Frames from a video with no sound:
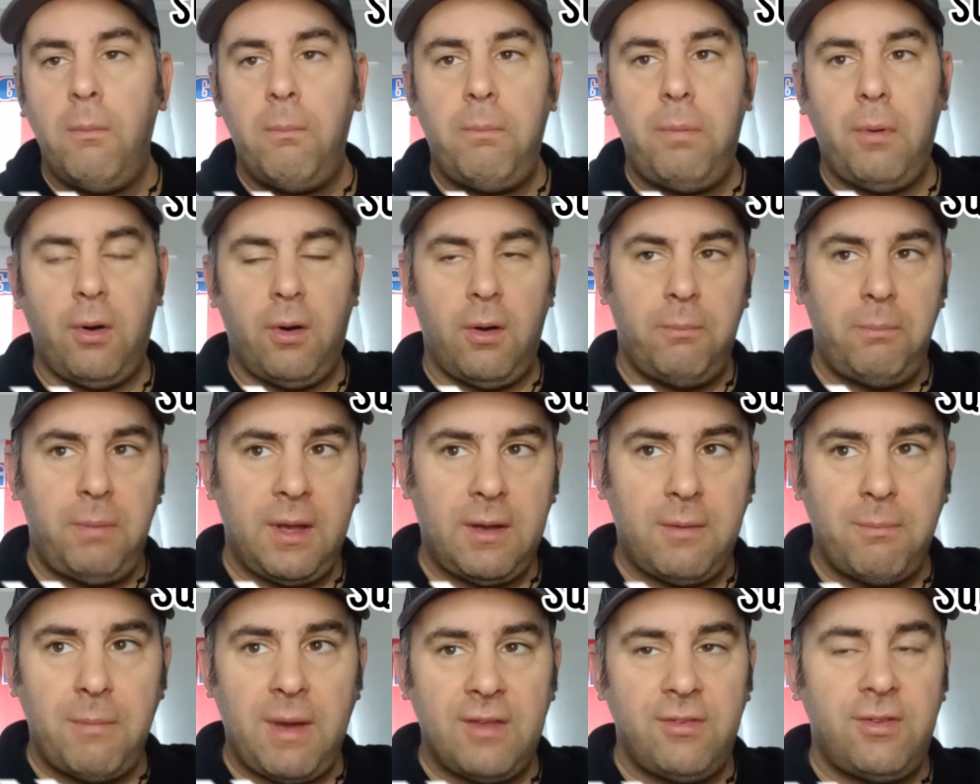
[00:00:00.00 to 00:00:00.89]
But a big,
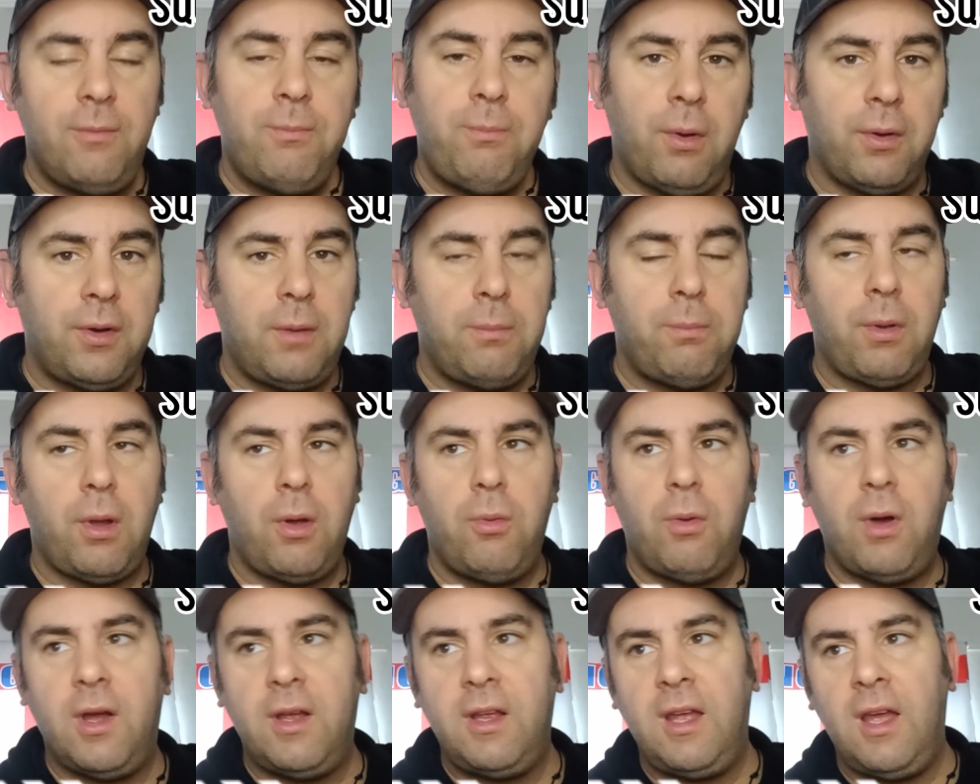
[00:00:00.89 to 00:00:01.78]
massive body blow.
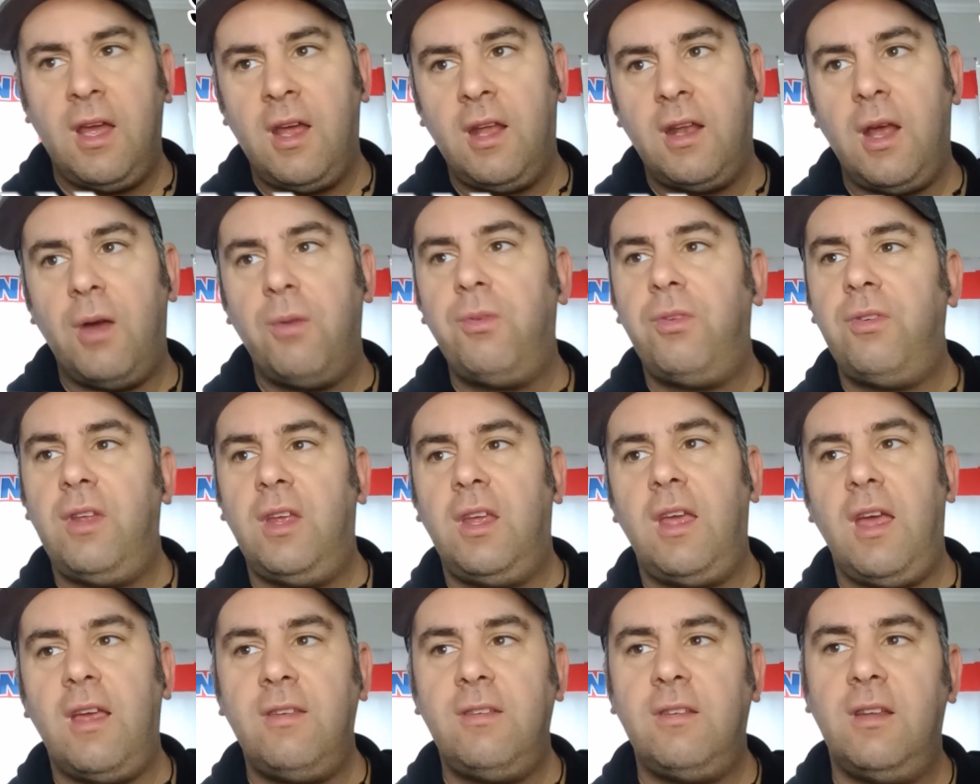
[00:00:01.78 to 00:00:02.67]
I announced it
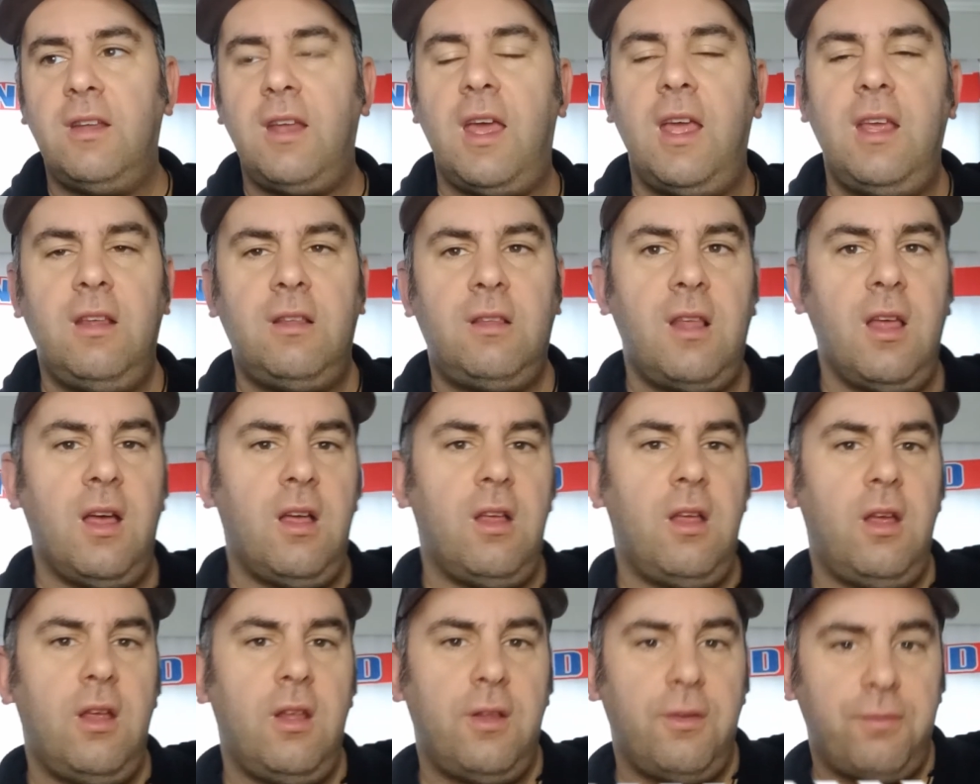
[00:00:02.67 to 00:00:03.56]
yesterday that
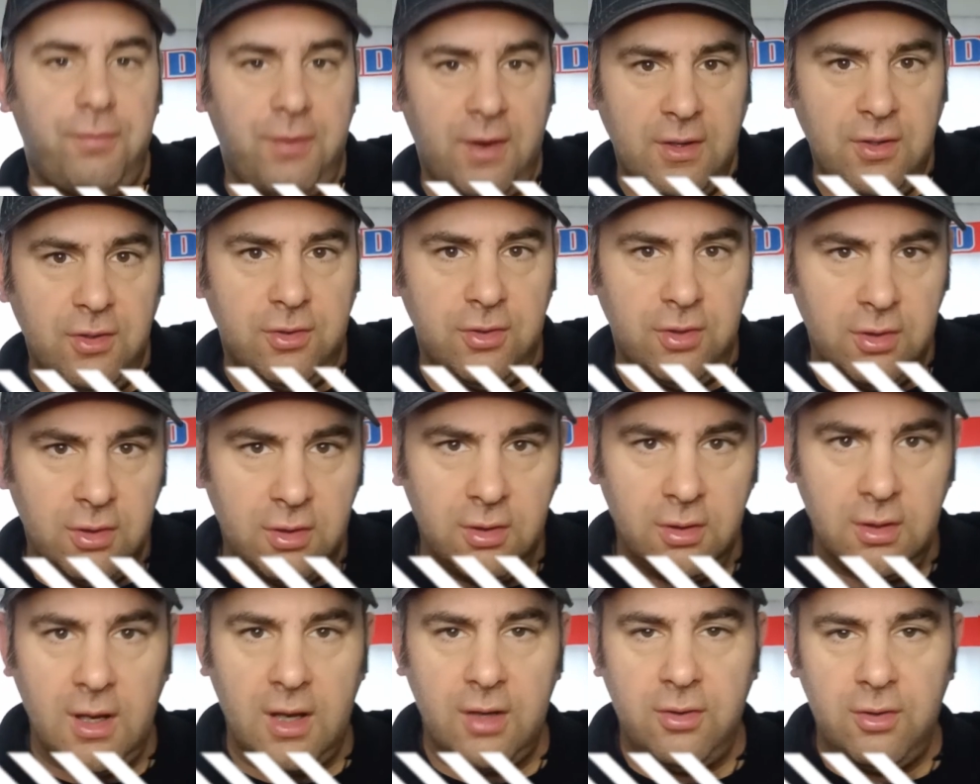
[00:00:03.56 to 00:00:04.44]
the French
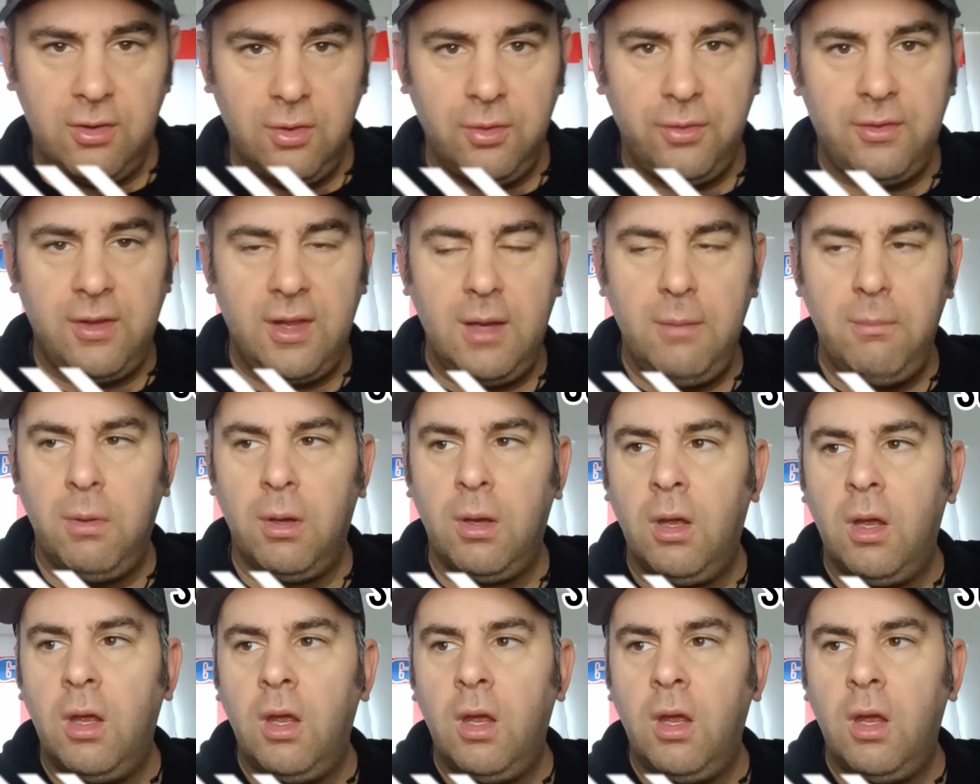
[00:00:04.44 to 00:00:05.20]
national team,